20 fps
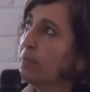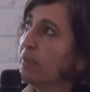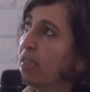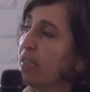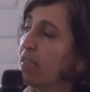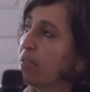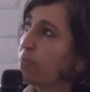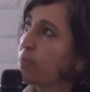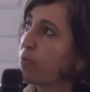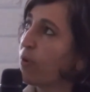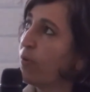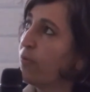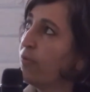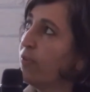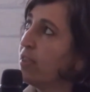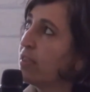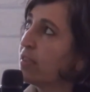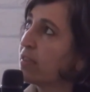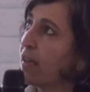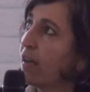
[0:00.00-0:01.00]
these
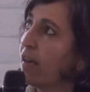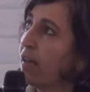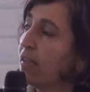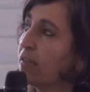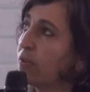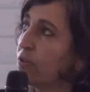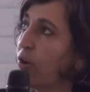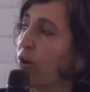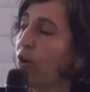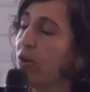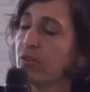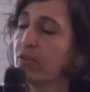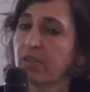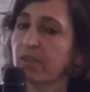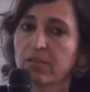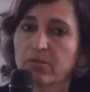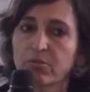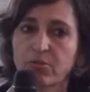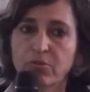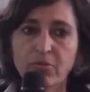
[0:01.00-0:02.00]
profits are turned
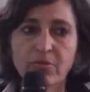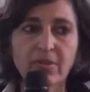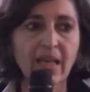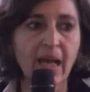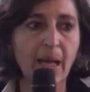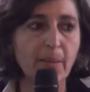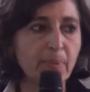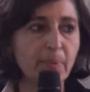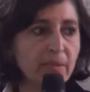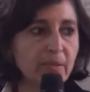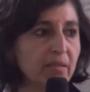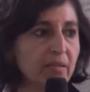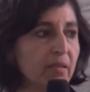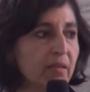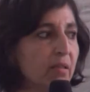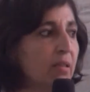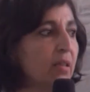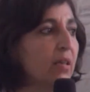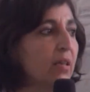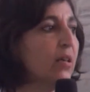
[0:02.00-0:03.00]
into
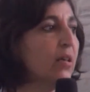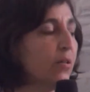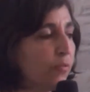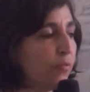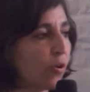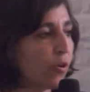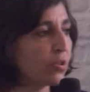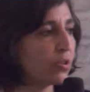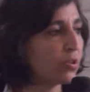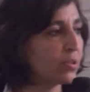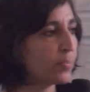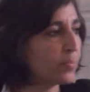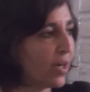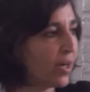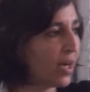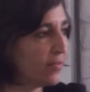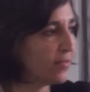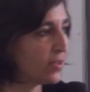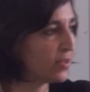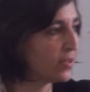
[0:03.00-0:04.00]
capital for the
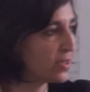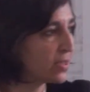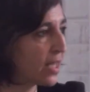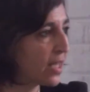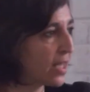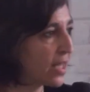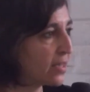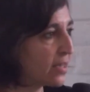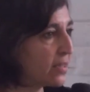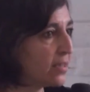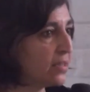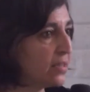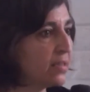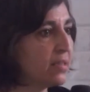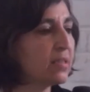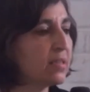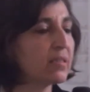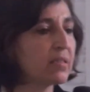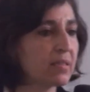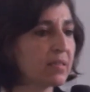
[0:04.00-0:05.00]
private sector.
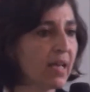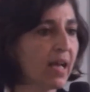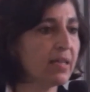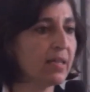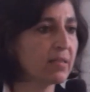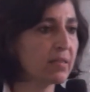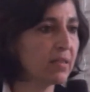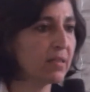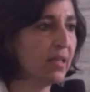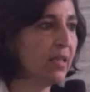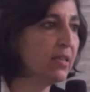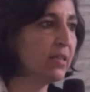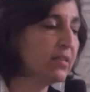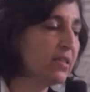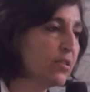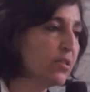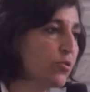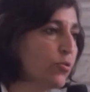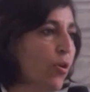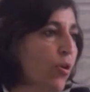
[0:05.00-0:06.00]

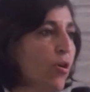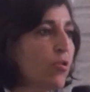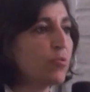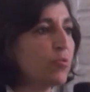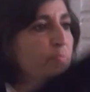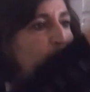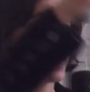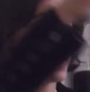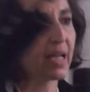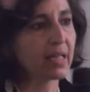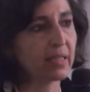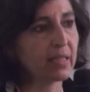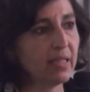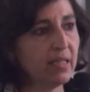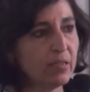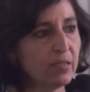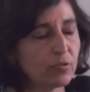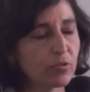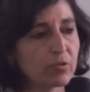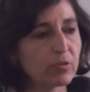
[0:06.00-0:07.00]
This turns back
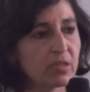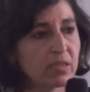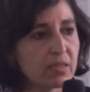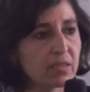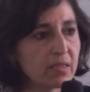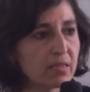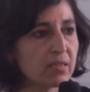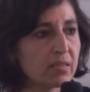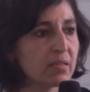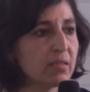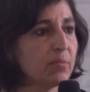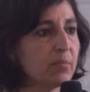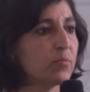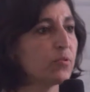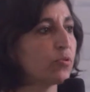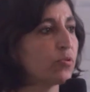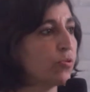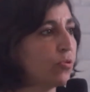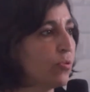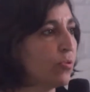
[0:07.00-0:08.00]
into the system
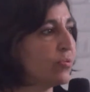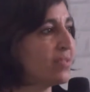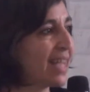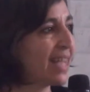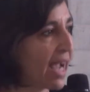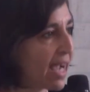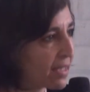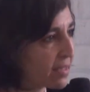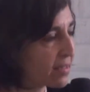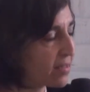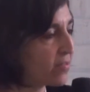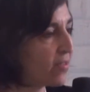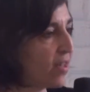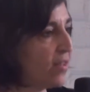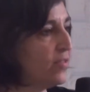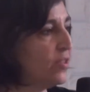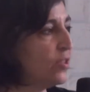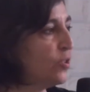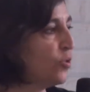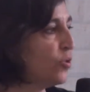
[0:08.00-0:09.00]
through tax
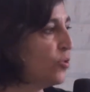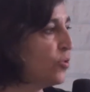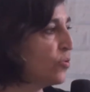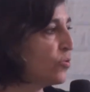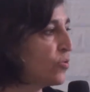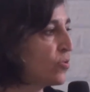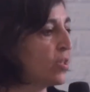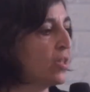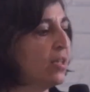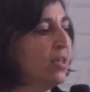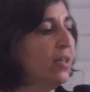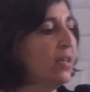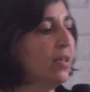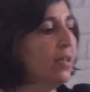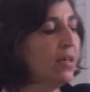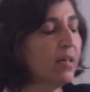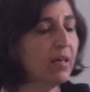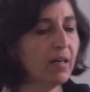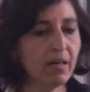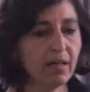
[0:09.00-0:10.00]
revenues,
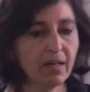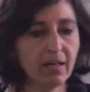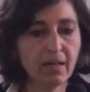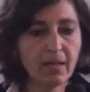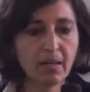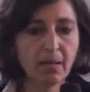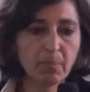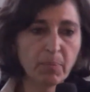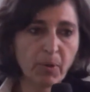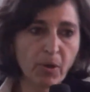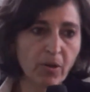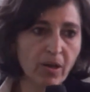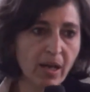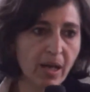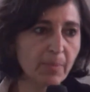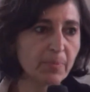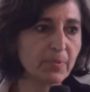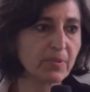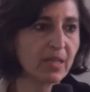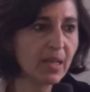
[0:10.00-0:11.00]

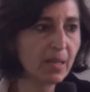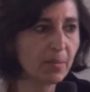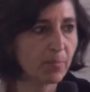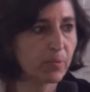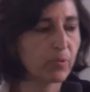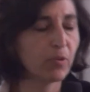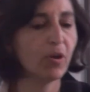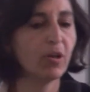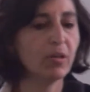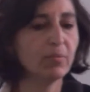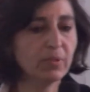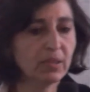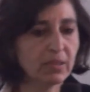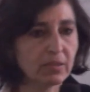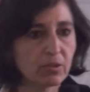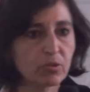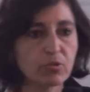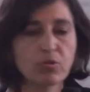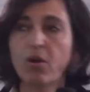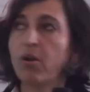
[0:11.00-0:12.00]
perhaps employment,
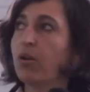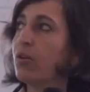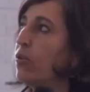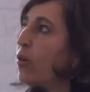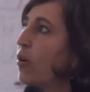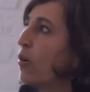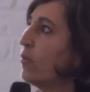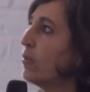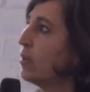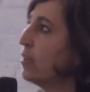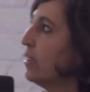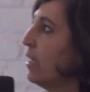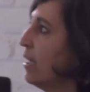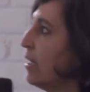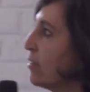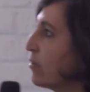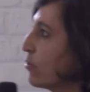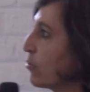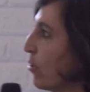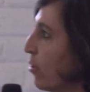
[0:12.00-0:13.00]
turnover,
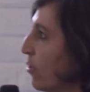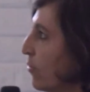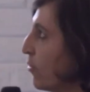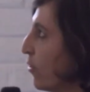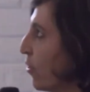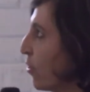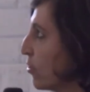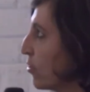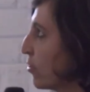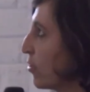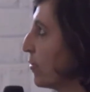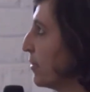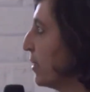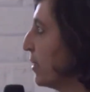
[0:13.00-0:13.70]
and so forth.